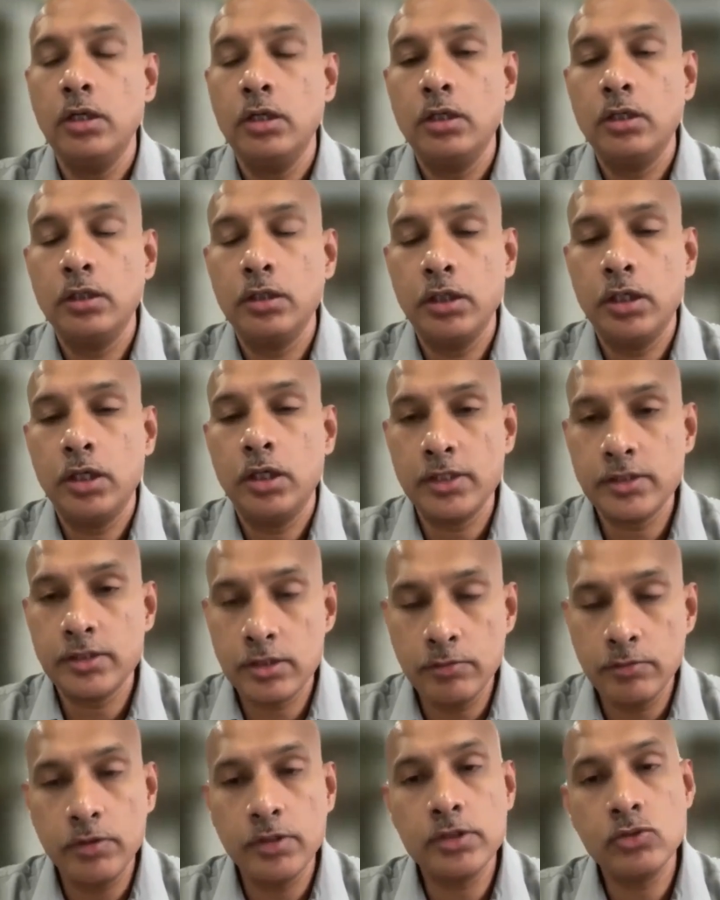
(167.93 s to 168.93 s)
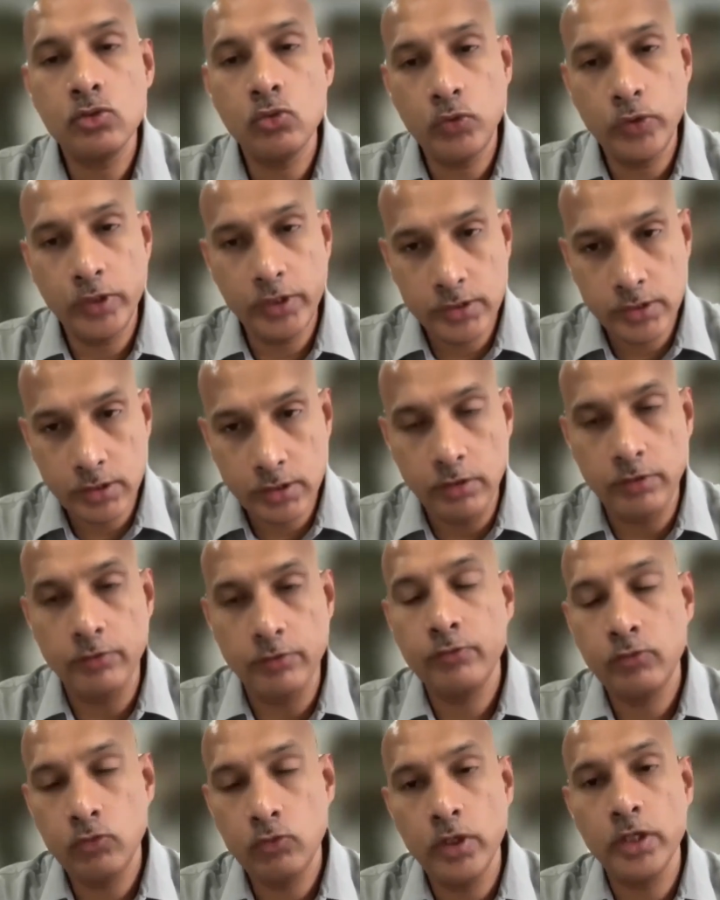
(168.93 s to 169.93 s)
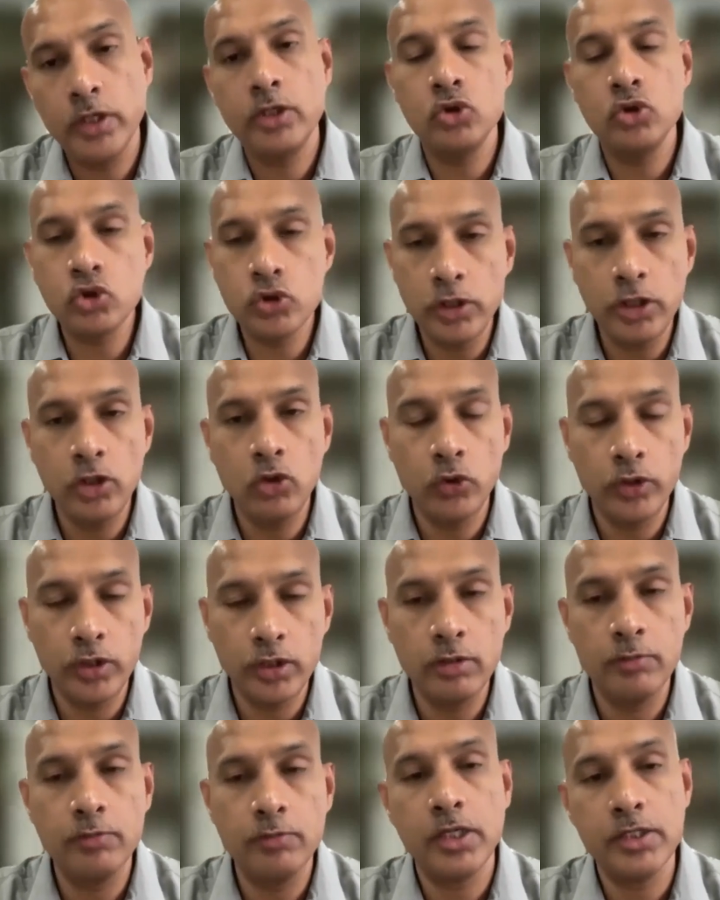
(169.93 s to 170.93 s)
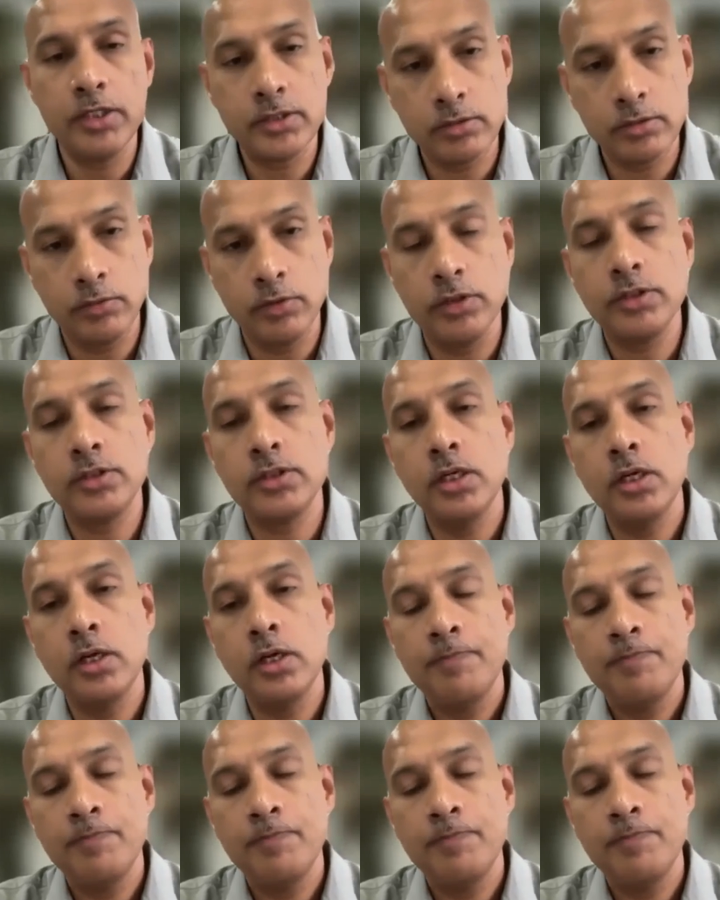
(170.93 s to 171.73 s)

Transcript: the customers who we serve, who are usually low-income customers,